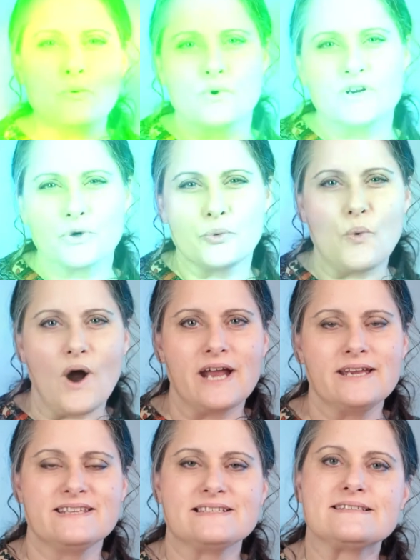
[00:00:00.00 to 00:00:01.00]
wonder
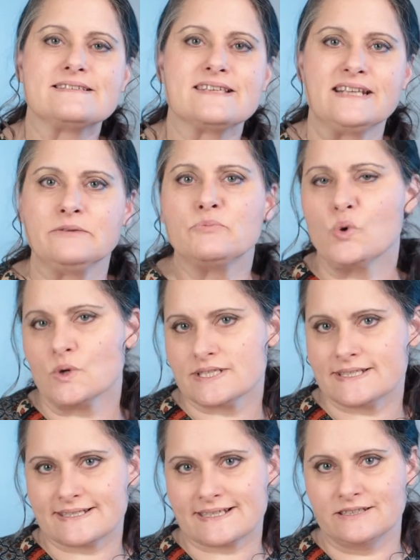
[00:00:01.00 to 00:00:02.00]
why this is an
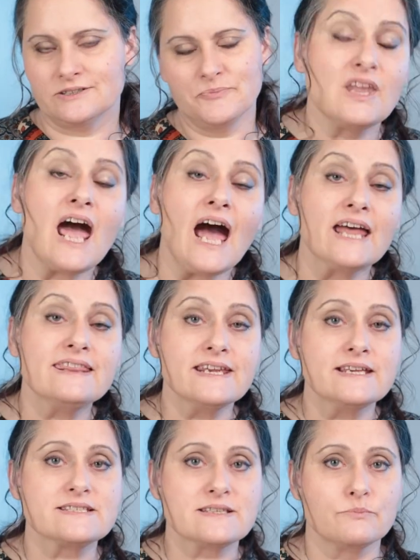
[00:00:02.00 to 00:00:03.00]
important skill. I
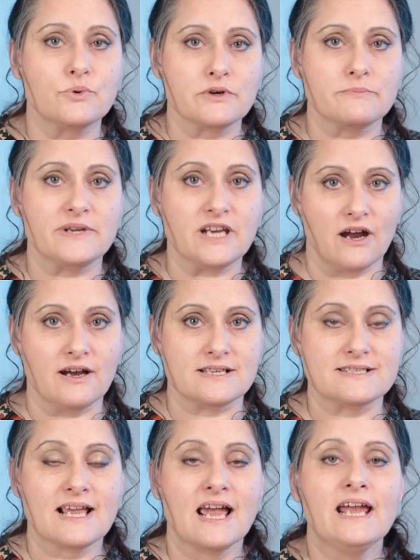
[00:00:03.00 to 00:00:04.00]
think it's important
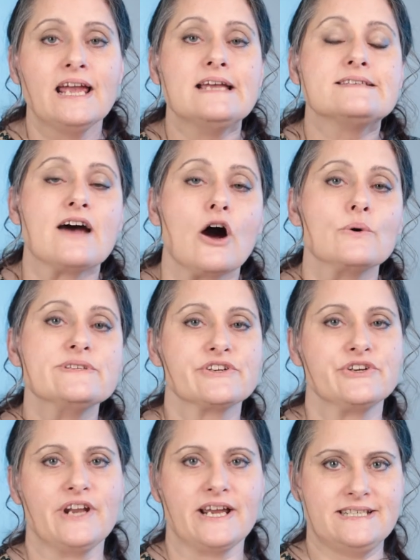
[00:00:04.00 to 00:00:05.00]
because it's always a
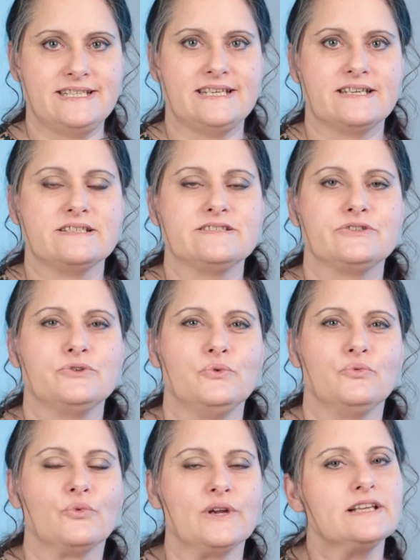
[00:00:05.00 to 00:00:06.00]
good idea to
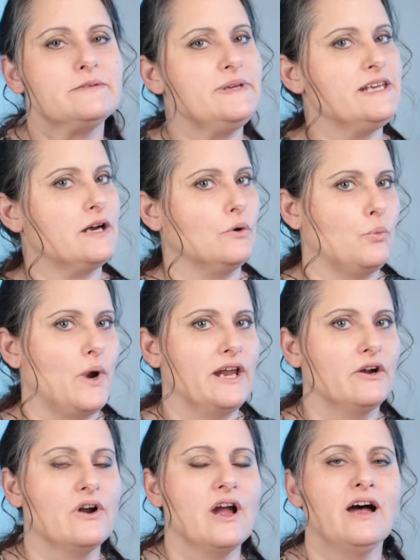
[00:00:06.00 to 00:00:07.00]
really be
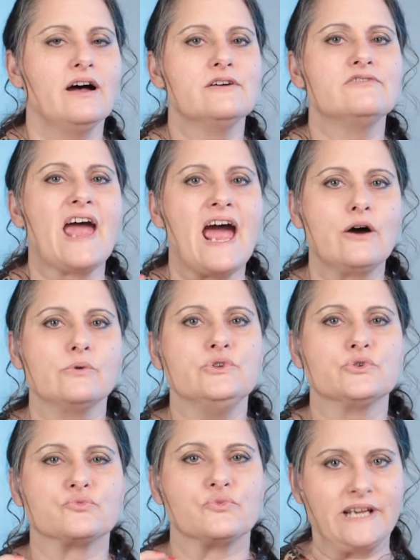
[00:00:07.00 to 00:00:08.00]
aware of how
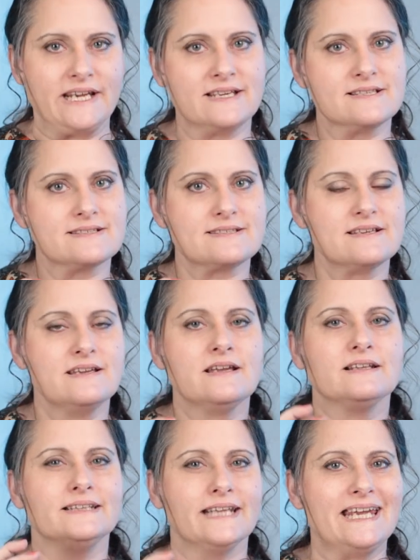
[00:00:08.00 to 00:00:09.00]
your rings
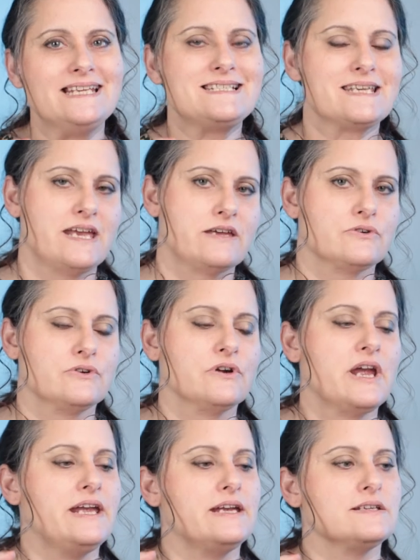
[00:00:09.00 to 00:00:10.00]
lay together
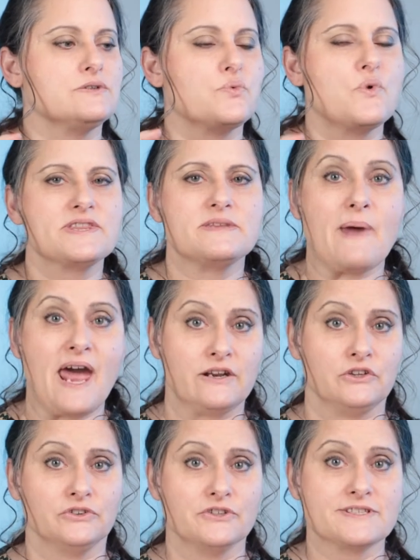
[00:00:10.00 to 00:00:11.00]
and what the
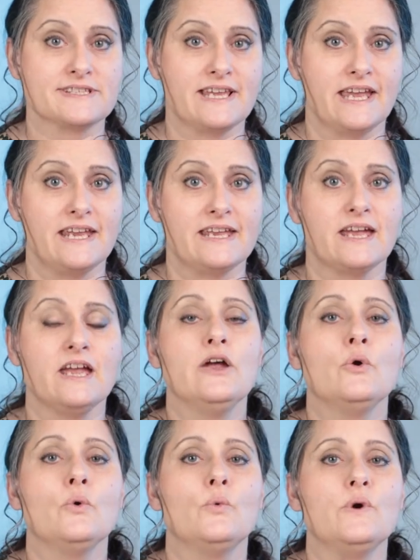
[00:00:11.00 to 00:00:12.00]
pattern looks like
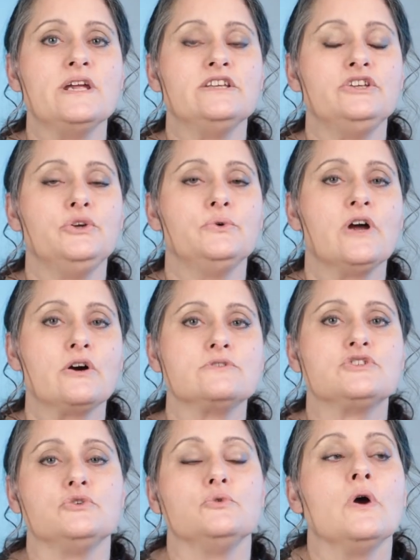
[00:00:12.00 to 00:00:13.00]
when you go
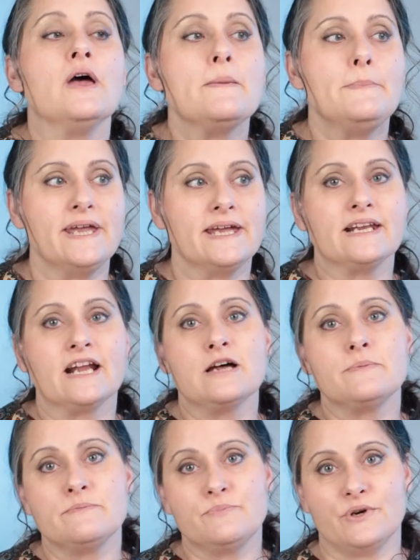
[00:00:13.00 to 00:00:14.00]
to pick it
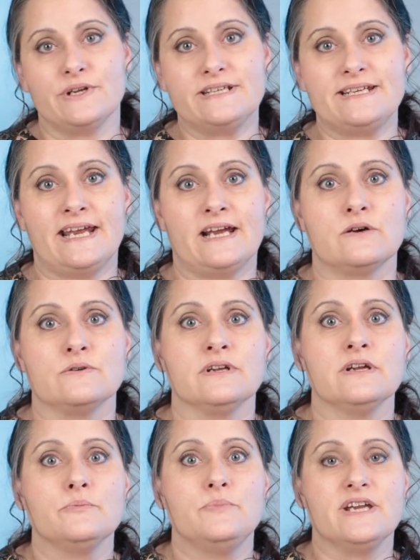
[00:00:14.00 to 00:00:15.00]
up and put it
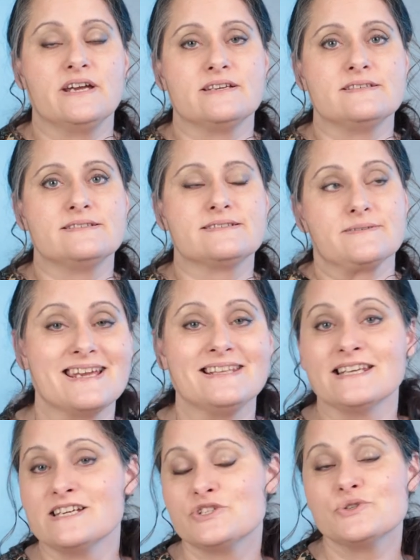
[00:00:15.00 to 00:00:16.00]
down because
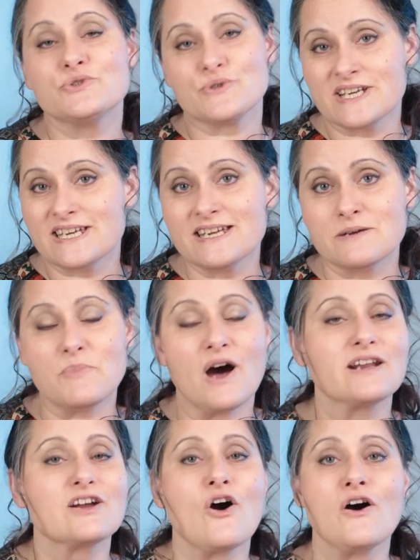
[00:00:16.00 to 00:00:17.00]
unless you're drinking a
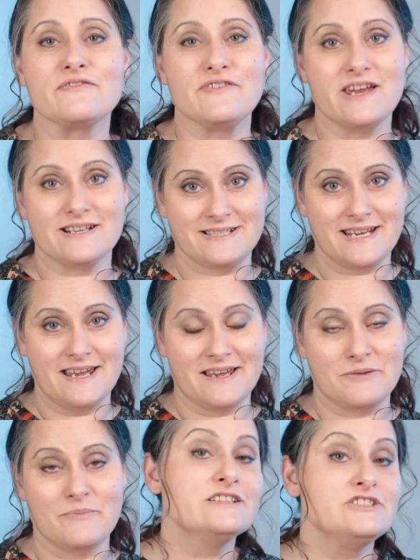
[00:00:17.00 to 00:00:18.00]
pot of coffee at a
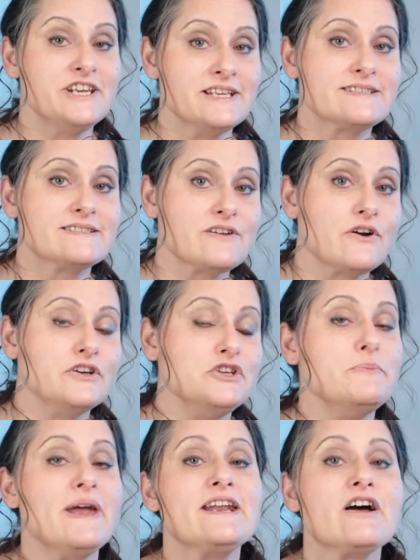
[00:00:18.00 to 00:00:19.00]
time, chances are
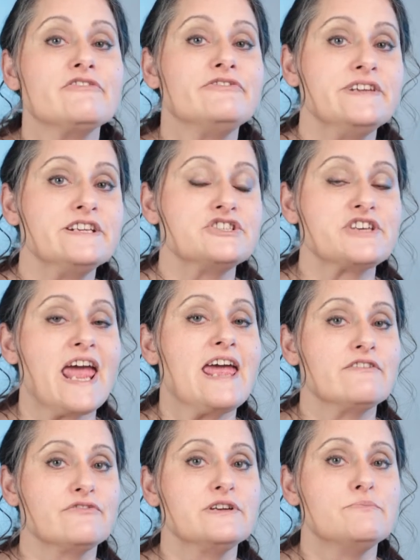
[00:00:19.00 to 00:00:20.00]
you may not finish
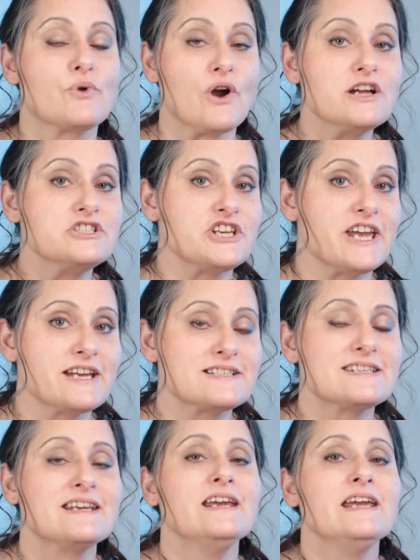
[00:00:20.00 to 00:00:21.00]
every
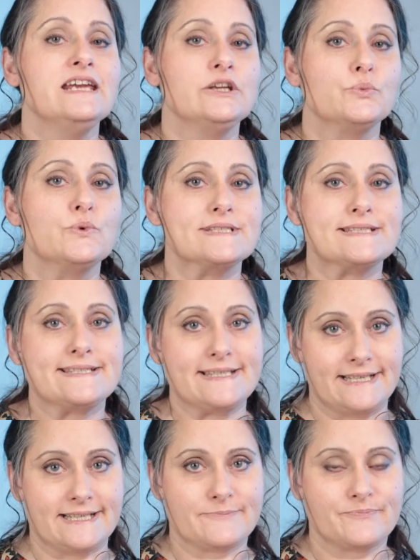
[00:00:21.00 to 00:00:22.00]
project in one
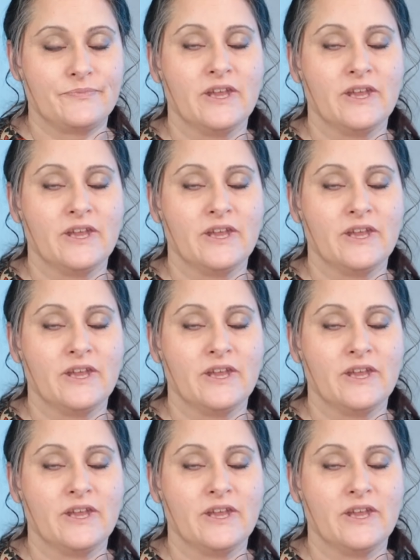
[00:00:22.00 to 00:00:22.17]
sitting.